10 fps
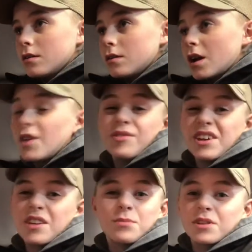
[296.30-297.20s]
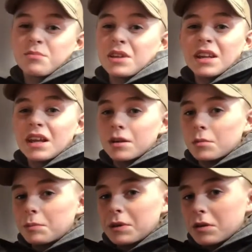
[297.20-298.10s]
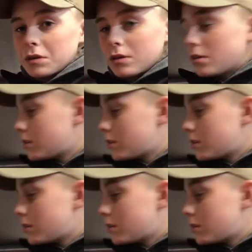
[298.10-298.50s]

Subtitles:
I don't think I'd want to be an animal, period.